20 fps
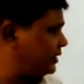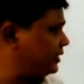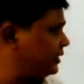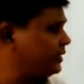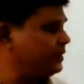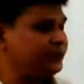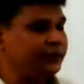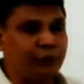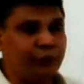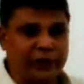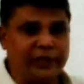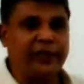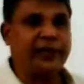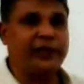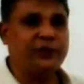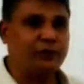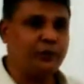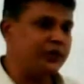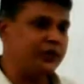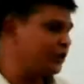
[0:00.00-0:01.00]
it's weather
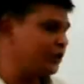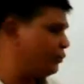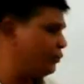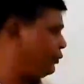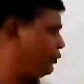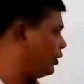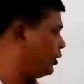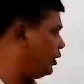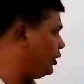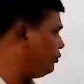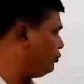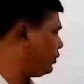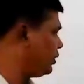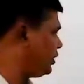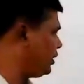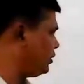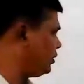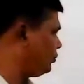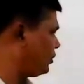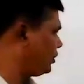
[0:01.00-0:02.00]
education, we call it,
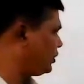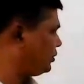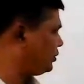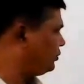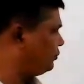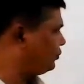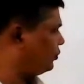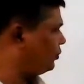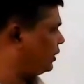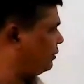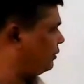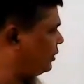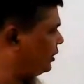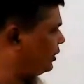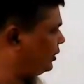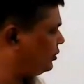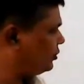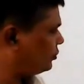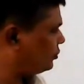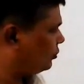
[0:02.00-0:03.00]
weather education program in
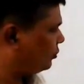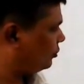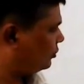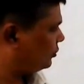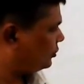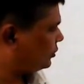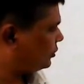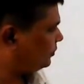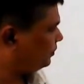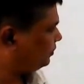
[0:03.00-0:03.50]
the schools.